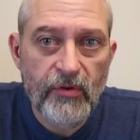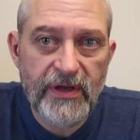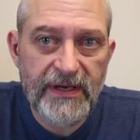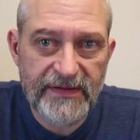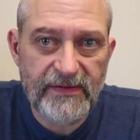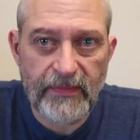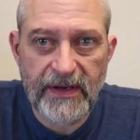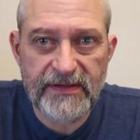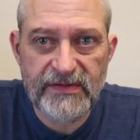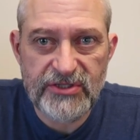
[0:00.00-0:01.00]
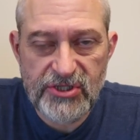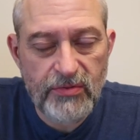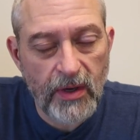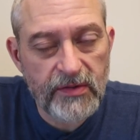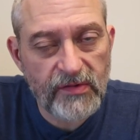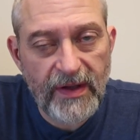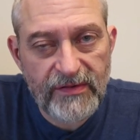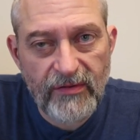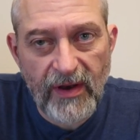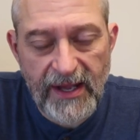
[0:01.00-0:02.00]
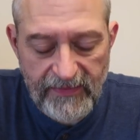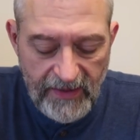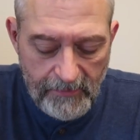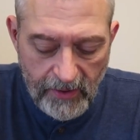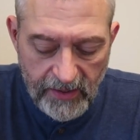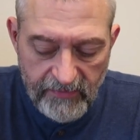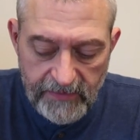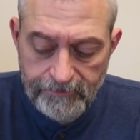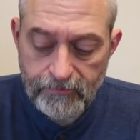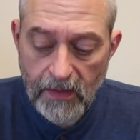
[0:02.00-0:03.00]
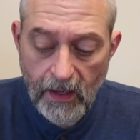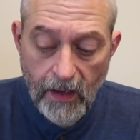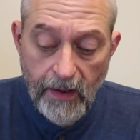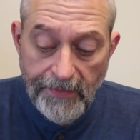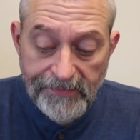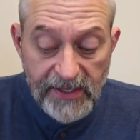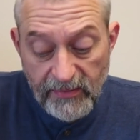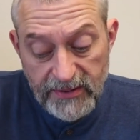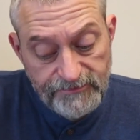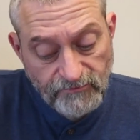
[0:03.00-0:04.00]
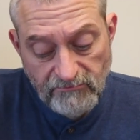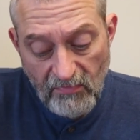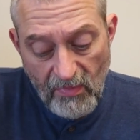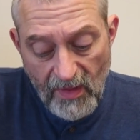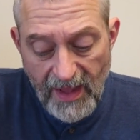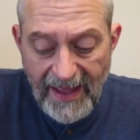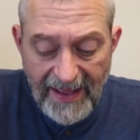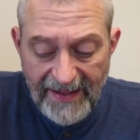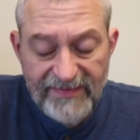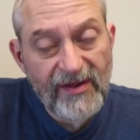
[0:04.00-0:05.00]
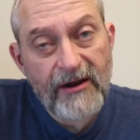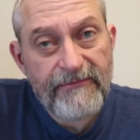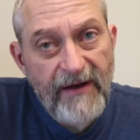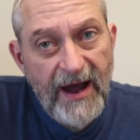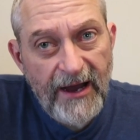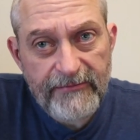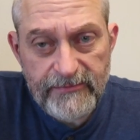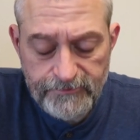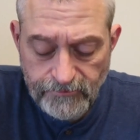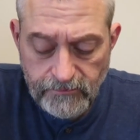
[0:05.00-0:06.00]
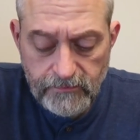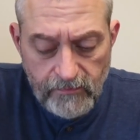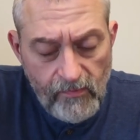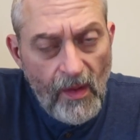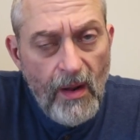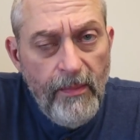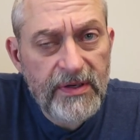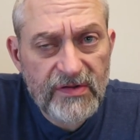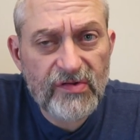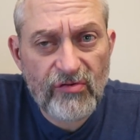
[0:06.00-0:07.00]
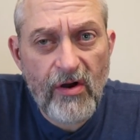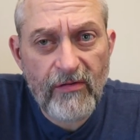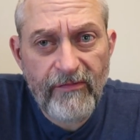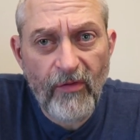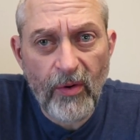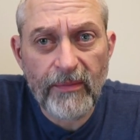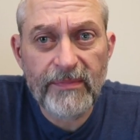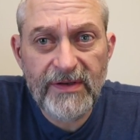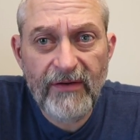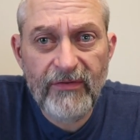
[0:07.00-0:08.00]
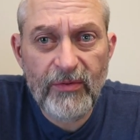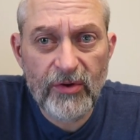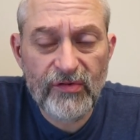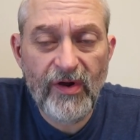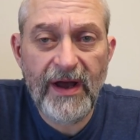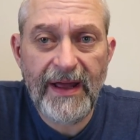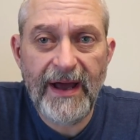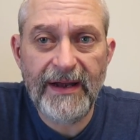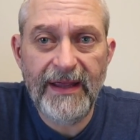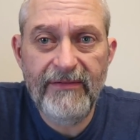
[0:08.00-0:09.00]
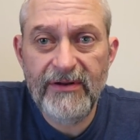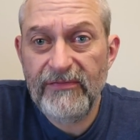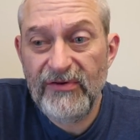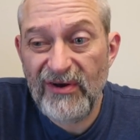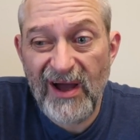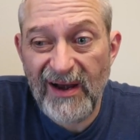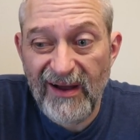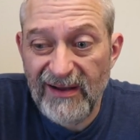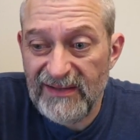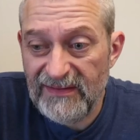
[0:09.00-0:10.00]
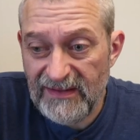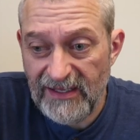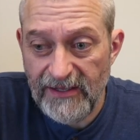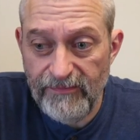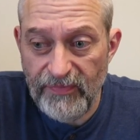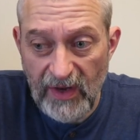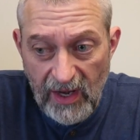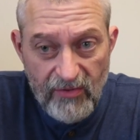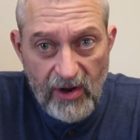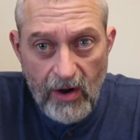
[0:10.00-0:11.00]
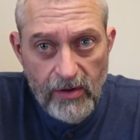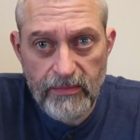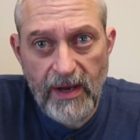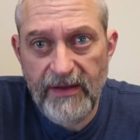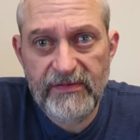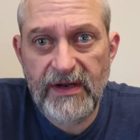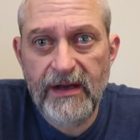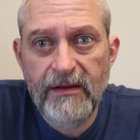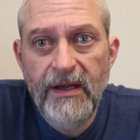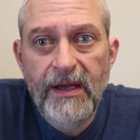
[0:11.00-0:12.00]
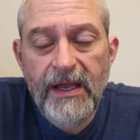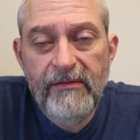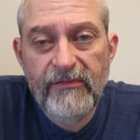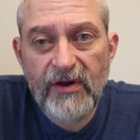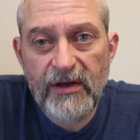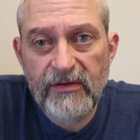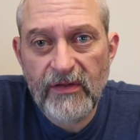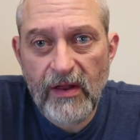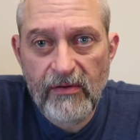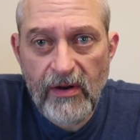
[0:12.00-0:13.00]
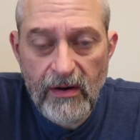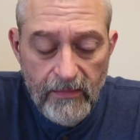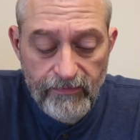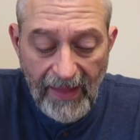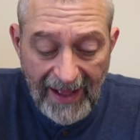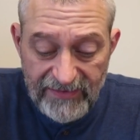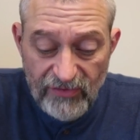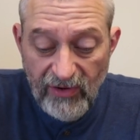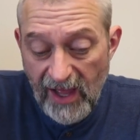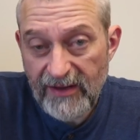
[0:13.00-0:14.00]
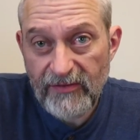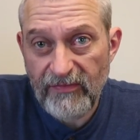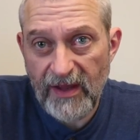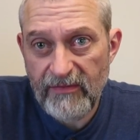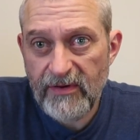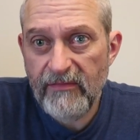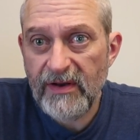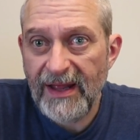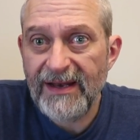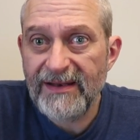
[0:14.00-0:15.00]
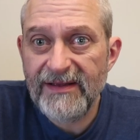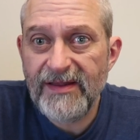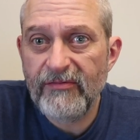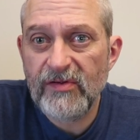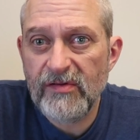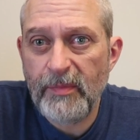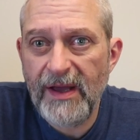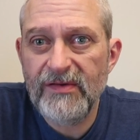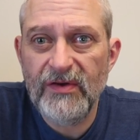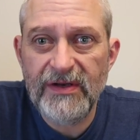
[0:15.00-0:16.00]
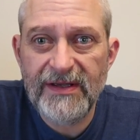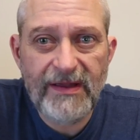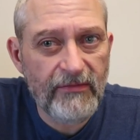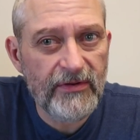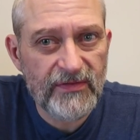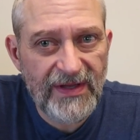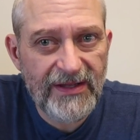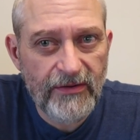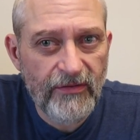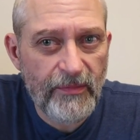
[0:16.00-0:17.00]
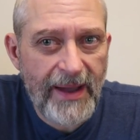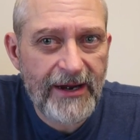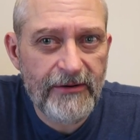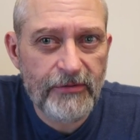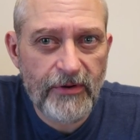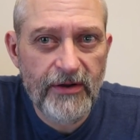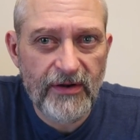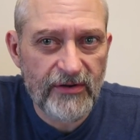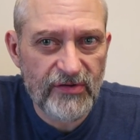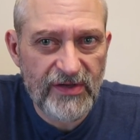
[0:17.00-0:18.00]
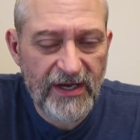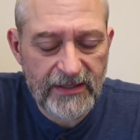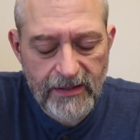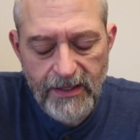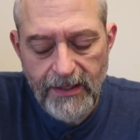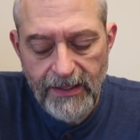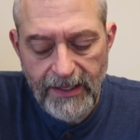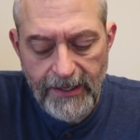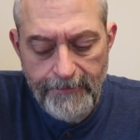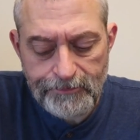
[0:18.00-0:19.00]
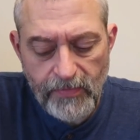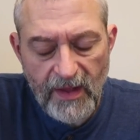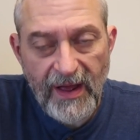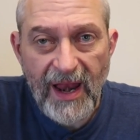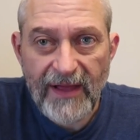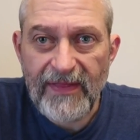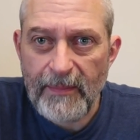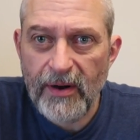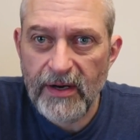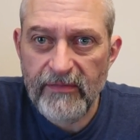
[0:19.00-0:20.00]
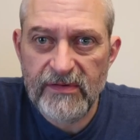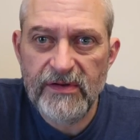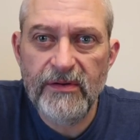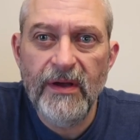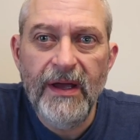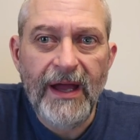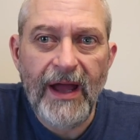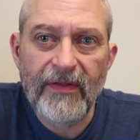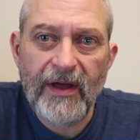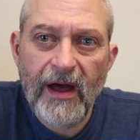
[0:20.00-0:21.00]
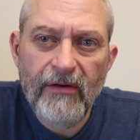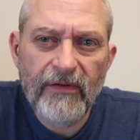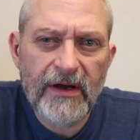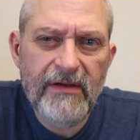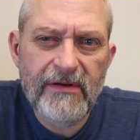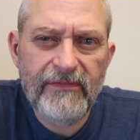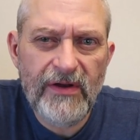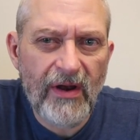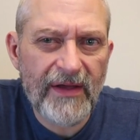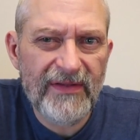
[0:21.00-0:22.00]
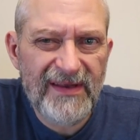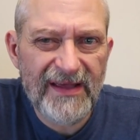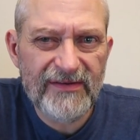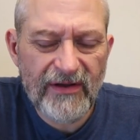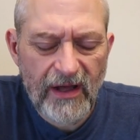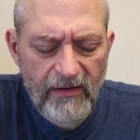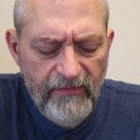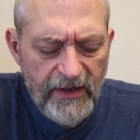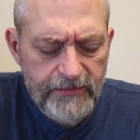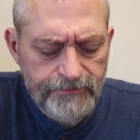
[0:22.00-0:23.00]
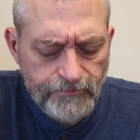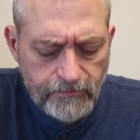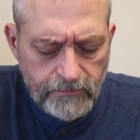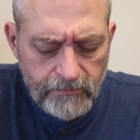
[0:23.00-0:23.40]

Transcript: you're getting something else to chew on. So I do like that part of it. You know what? It's not a five but it's a strong form. Definitely worth trying out. Even if you're not on the, the low carb lifestyle, even if you're not doing the low carb, I do like the flavor of it and it does have some spice to it. It does have a little tingle in the back of your throat and on your tongue. Um, I like that part of it too. And the cauliflower, even if you don't like the taste of cauliflower,